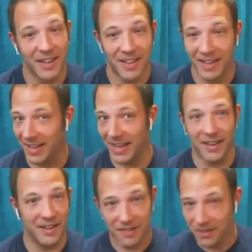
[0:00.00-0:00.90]
Like
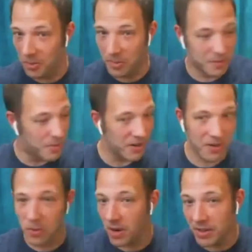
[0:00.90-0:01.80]
nobody's better or
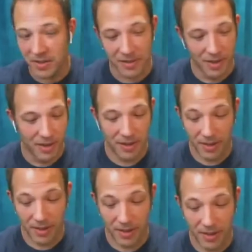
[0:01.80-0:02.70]
worse. Like
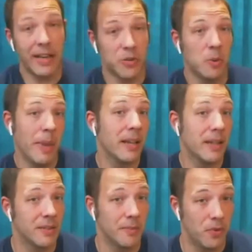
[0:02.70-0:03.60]
there's an actual
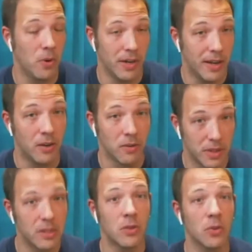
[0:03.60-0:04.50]
mechanism for it now
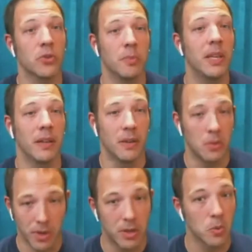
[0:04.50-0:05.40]
in social media
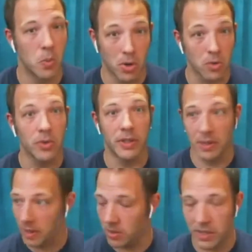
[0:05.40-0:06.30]
where your world is
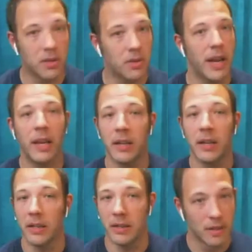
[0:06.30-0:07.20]
literally created
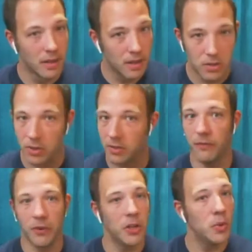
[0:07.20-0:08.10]
just for
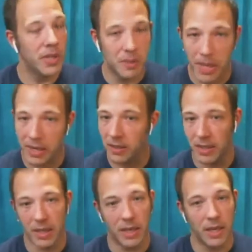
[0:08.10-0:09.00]
you
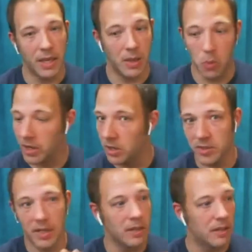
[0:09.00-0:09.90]
independently, and what you're
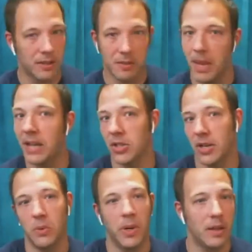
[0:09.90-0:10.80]
seeing doesn't match
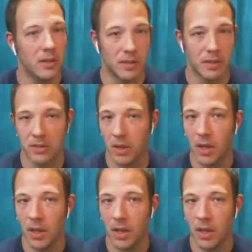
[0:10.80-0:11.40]
anyone else's.